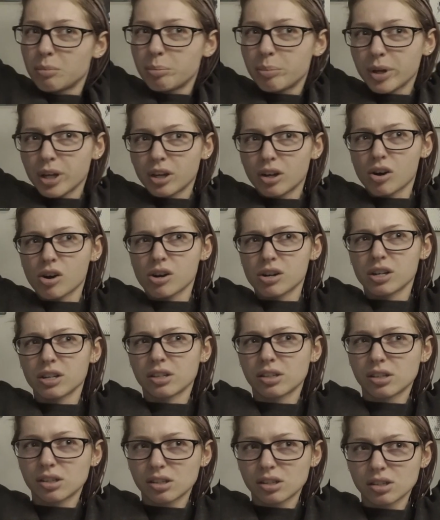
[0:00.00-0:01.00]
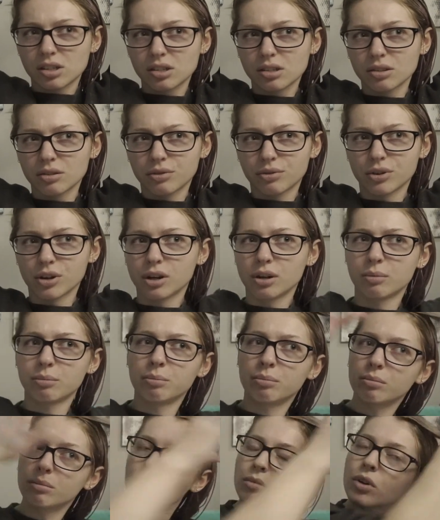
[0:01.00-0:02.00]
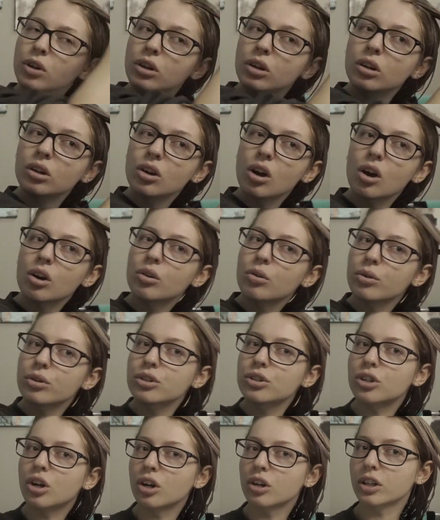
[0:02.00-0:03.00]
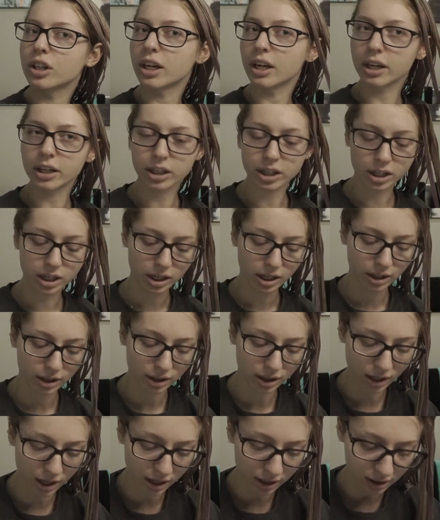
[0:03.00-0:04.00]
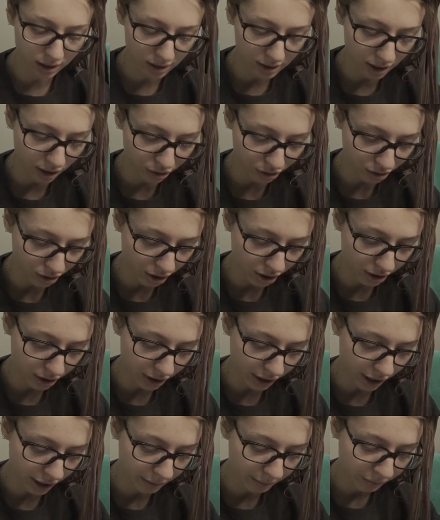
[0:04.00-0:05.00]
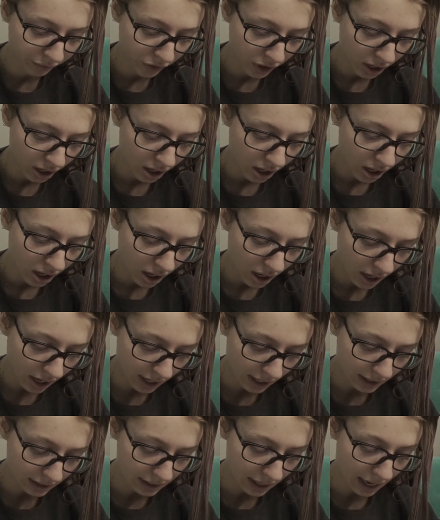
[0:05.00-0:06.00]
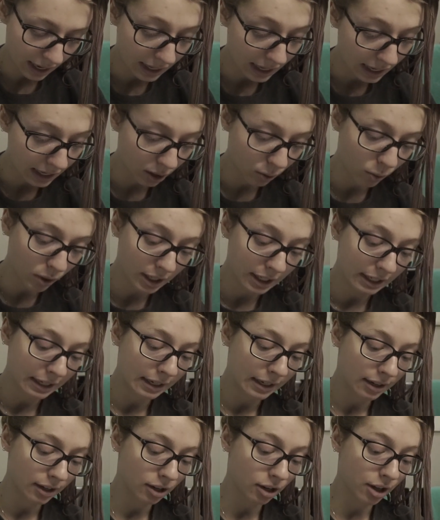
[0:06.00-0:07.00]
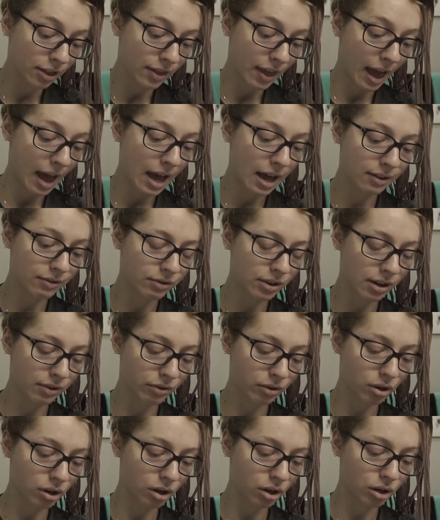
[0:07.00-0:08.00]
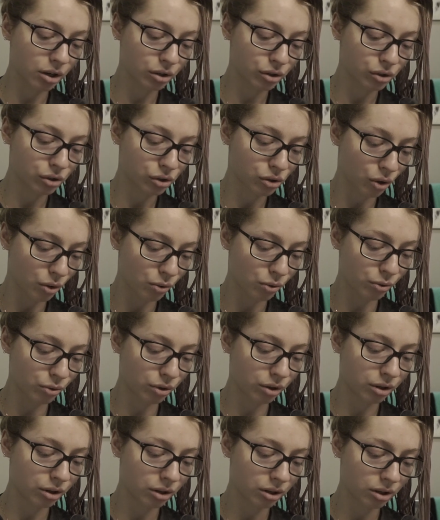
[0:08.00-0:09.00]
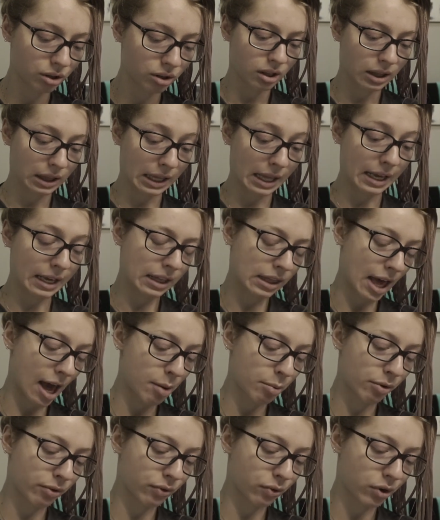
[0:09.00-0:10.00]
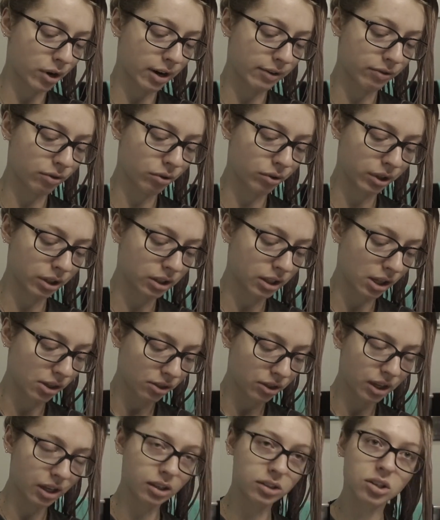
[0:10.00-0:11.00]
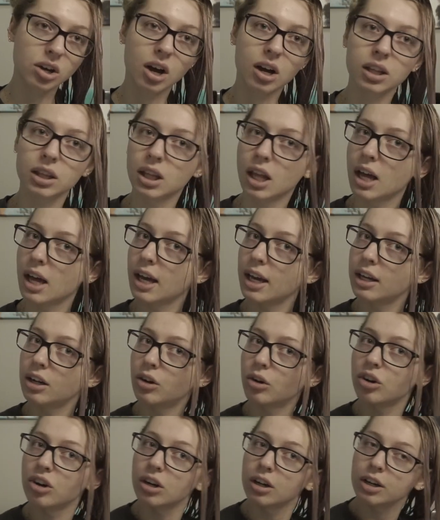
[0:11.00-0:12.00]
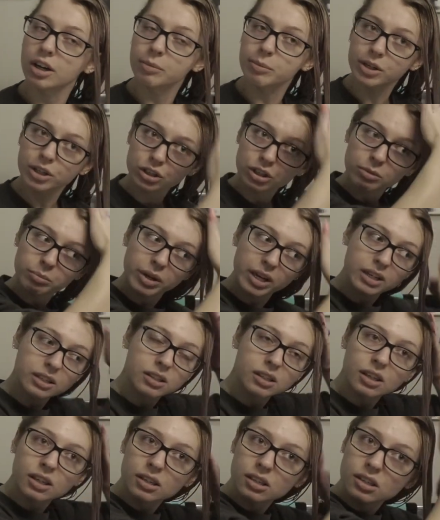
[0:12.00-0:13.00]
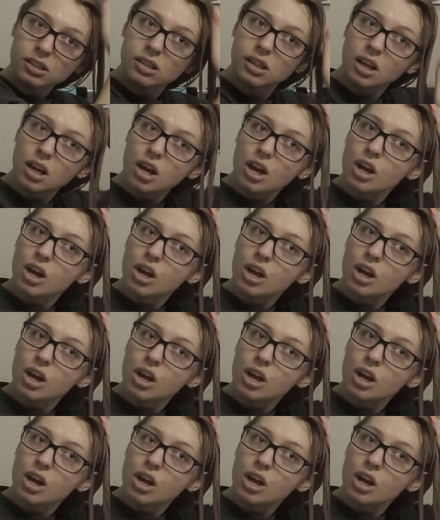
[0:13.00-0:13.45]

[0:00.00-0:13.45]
big artists from Concord, Charlotte area that sell their art there. And I kind of want to get in on that. I've never sold like that before. I've only done things online or on a commission basis.